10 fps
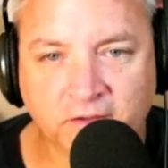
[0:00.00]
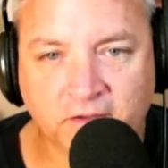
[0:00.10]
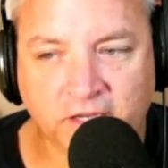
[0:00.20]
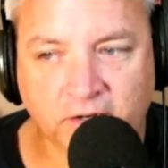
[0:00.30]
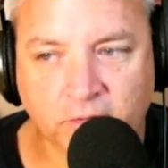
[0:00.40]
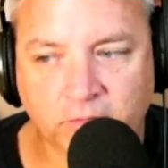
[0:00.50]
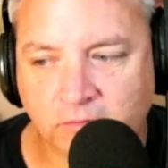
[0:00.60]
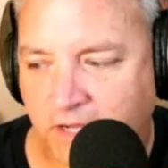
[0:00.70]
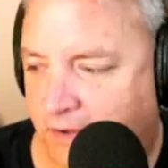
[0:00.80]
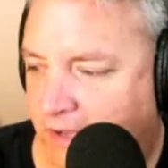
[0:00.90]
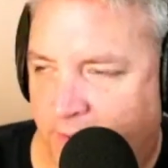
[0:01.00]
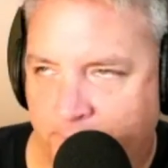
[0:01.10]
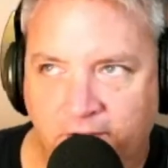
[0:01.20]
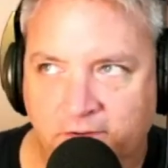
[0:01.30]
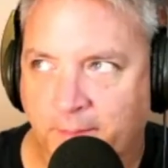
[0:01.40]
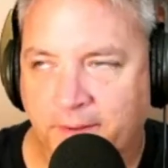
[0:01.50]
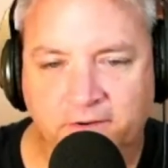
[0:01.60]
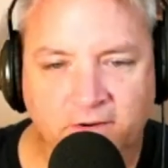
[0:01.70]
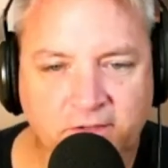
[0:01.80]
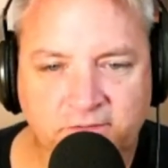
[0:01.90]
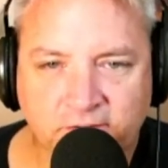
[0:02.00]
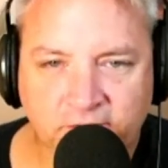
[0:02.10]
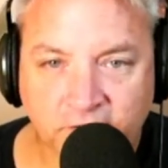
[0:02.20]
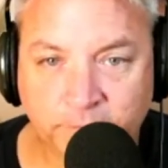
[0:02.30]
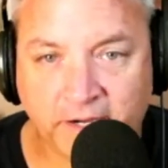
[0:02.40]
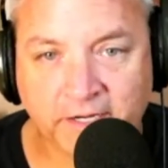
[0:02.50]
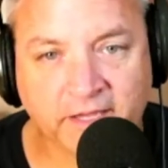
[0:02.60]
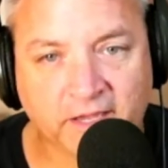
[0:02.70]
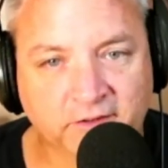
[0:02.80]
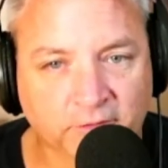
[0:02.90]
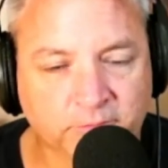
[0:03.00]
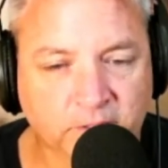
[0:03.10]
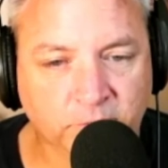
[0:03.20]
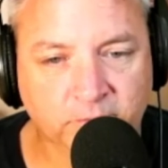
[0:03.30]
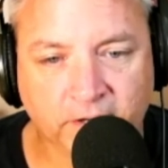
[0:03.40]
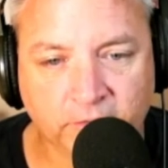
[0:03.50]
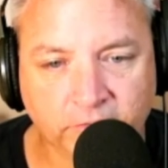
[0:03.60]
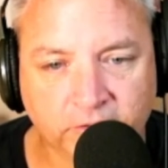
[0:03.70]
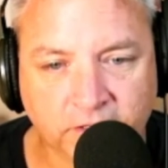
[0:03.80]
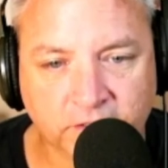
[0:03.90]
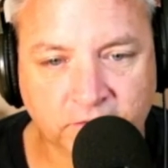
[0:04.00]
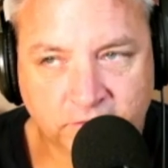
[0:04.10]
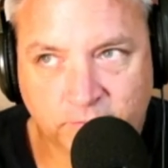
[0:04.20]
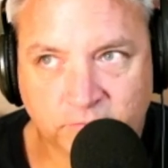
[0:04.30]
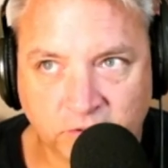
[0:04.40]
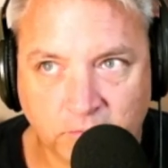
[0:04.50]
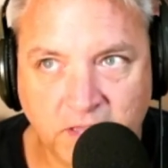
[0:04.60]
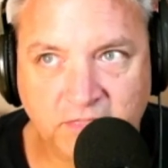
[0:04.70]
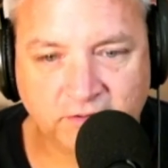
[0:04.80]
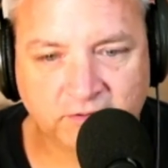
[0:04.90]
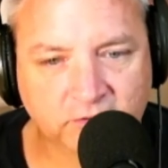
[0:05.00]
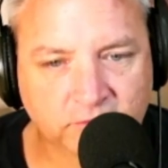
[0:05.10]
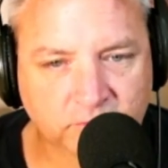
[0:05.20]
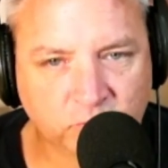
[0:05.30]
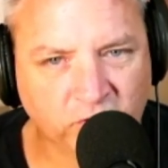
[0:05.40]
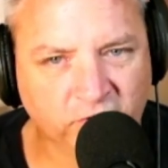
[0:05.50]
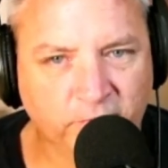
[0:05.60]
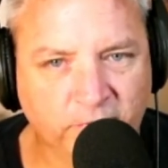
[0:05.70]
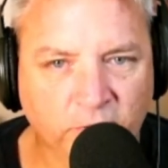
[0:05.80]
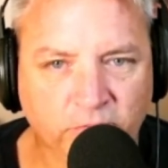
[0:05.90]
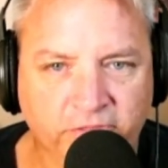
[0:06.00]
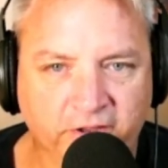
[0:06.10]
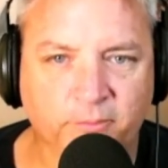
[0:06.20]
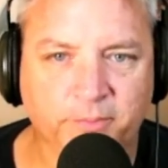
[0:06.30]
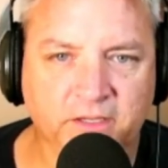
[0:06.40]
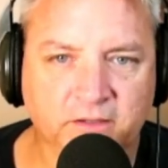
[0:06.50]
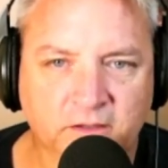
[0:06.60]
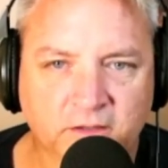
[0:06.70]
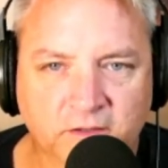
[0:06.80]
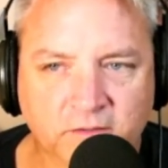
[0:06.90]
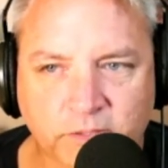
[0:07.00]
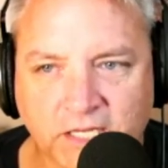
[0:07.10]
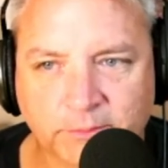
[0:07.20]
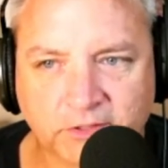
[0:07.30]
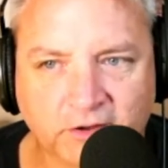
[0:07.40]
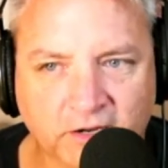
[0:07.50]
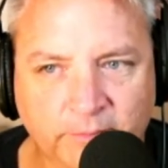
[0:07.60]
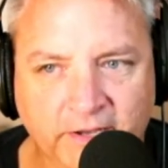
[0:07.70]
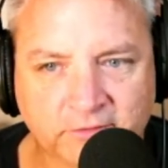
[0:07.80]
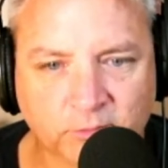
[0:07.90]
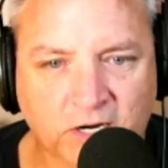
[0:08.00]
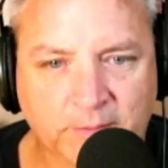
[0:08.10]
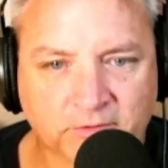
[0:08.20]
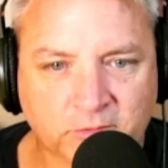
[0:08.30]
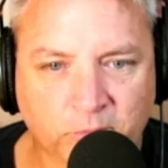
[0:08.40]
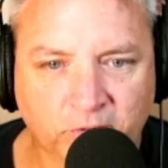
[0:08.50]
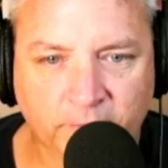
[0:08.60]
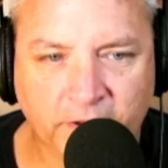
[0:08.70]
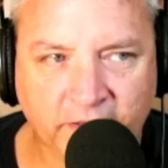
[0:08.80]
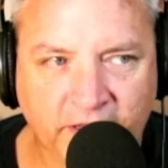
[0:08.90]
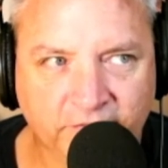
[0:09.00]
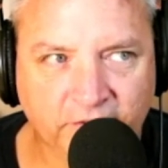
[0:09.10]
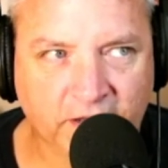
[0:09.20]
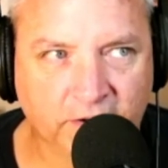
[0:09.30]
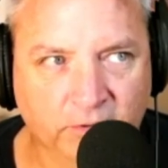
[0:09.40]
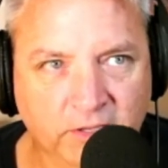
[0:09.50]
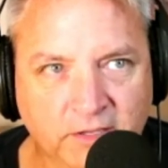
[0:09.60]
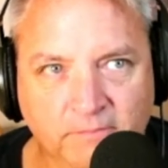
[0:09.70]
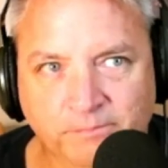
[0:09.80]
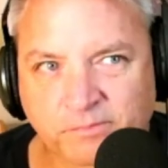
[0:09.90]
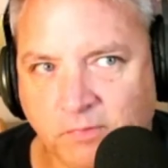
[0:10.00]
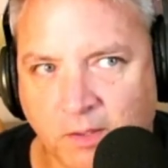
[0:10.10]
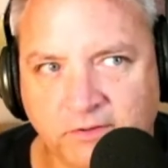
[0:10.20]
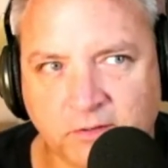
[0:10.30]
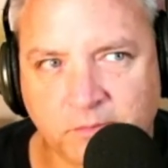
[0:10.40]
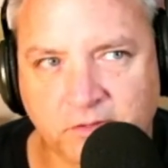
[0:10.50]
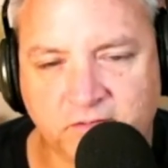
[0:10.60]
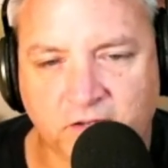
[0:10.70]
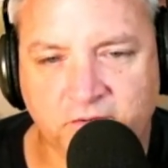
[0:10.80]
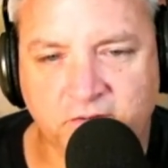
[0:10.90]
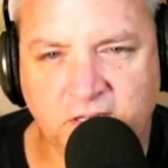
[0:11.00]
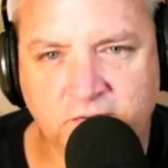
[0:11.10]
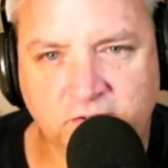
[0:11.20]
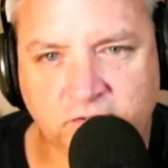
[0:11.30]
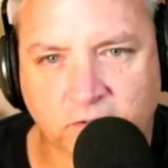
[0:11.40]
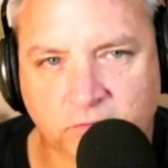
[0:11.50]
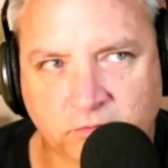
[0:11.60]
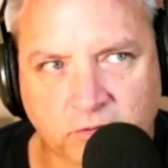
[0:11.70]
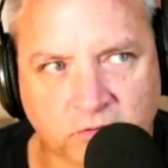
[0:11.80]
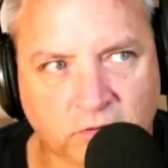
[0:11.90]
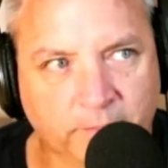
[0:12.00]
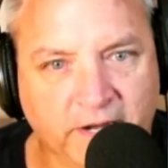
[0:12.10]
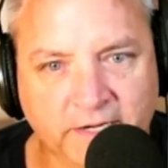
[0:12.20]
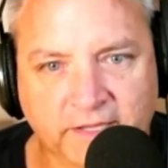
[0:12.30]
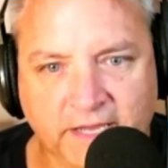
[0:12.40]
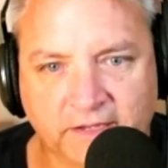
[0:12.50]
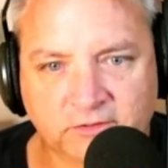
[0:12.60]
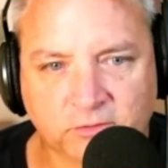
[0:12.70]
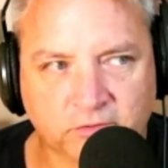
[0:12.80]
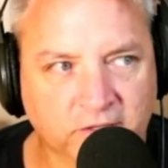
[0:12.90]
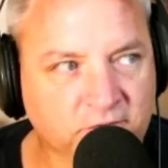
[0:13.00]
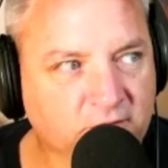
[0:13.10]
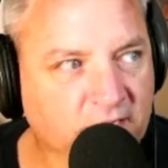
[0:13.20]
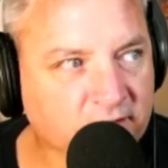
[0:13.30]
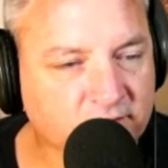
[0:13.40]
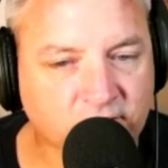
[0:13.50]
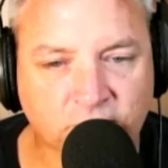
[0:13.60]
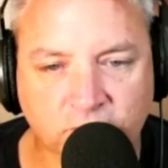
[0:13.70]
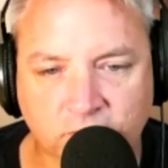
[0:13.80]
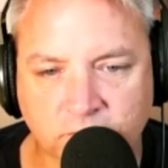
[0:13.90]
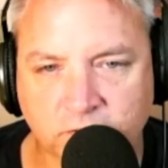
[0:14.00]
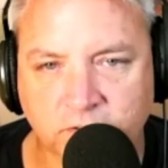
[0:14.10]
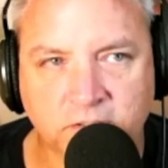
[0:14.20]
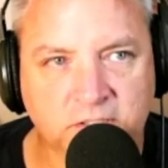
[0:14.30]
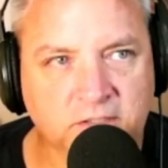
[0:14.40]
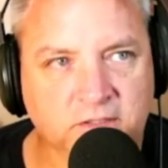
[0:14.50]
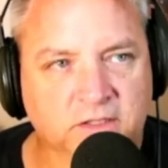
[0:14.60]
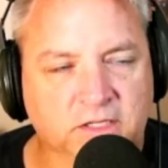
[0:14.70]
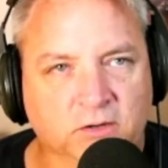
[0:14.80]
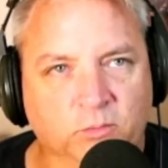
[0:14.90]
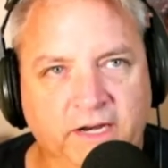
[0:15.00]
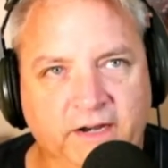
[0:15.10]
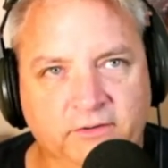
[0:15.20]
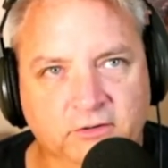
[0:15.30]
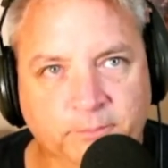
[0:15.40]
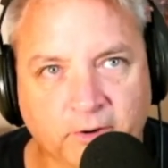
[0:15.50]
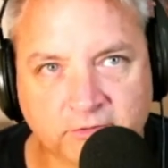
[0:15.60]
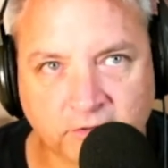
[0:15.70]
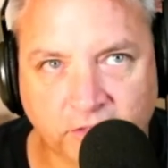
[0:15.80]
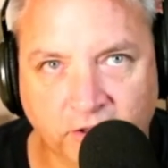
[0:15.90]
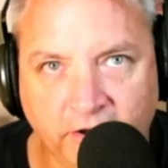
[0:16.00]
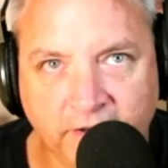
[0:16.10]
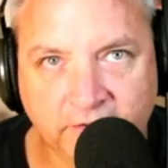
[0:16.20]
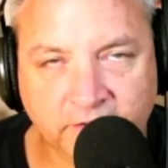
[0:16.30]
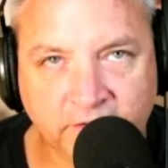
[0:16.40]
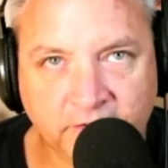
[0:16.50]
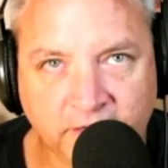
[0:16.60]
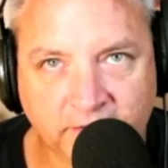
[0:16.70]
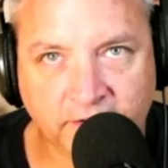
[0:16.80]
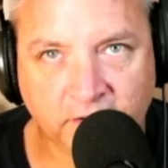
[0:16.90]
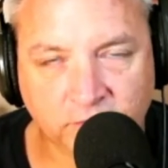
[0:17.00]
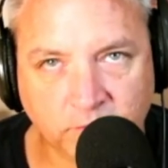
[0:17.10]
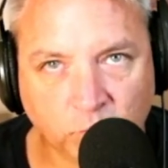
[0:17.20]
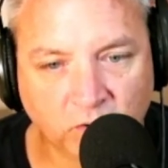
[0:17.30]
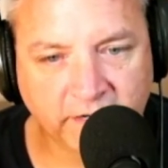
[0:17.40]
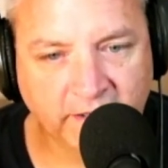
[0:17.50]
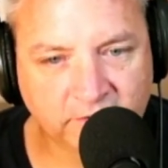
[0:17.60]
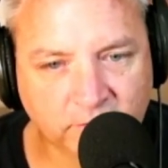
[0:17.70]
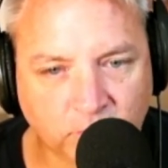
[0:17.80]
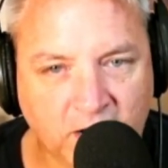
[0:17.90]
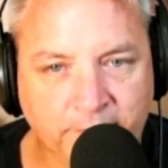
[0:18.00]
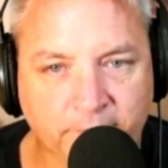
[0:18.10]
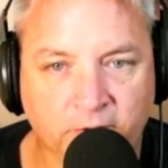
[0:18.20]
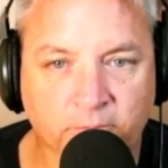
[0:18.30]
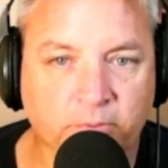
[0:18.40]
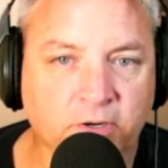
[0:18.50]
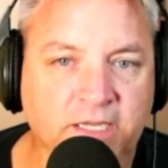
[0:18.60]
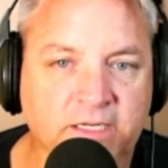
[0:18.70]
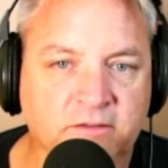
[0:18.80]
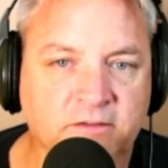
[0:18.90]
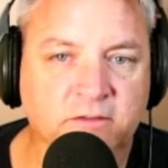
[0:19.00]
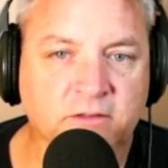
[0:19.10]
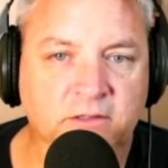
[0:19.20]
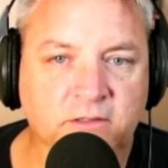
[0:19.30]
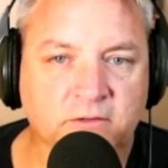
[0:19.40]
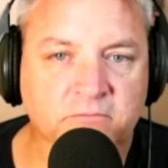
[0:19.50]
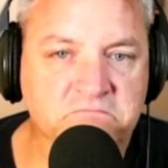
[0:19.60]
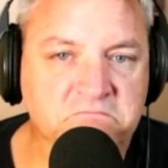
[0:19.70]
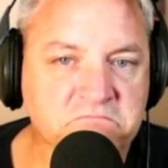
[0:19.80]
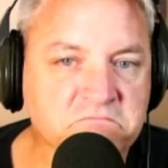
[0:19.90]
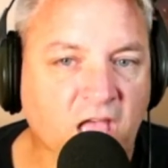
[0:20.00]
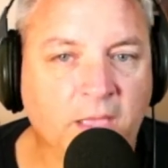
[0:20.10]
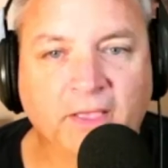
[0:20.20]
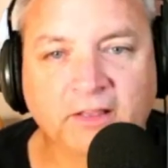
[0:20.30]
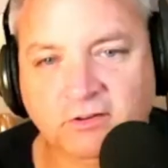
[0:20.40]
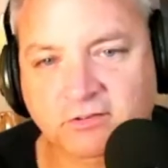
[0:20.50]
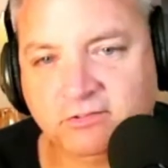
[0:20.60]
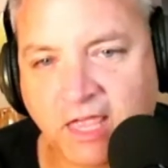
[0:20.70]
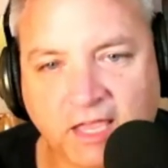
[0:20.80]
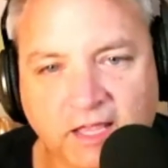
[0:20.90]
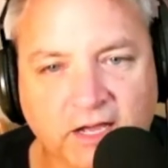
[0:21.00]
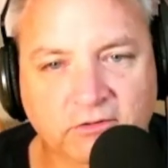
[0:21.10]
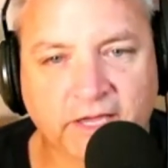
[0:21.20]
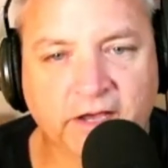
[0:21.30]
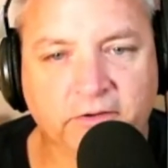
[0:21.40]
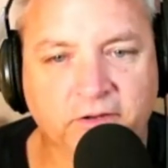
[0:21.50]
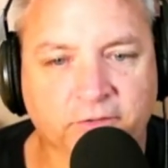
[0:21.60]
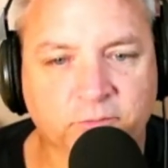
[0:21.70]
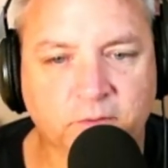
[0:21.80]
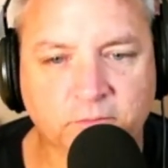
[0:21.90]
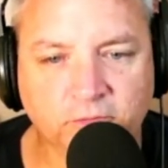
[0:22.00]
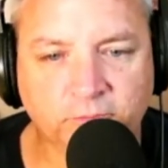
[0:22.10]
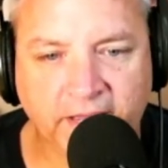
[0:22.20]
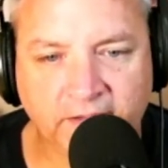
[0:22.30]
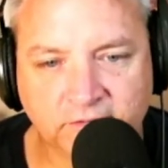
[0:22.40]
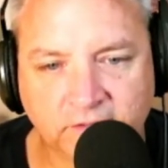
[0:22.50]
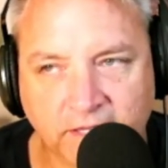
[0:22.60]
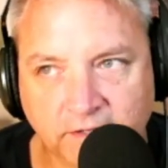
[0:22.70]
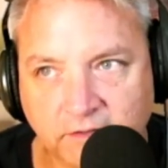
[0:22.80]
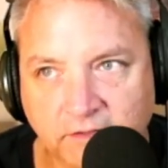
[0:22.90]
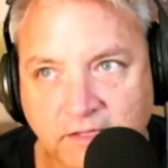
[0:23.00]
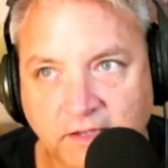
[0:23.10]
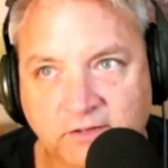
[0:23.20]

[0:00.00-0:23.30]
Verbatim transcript: You know, I made a comment to her. I said, this podcast helps me with my own thing. To me, this is sort of my own therapy, being able to talk about some crap that's going on in my life and how maybe some of this stuff in TV shows or podcasts or things that I listen to or, you know, whatever sparks a thought. And that helps me work out some crap in my own brain. Maybe just saying it out loud helps me move past it and gives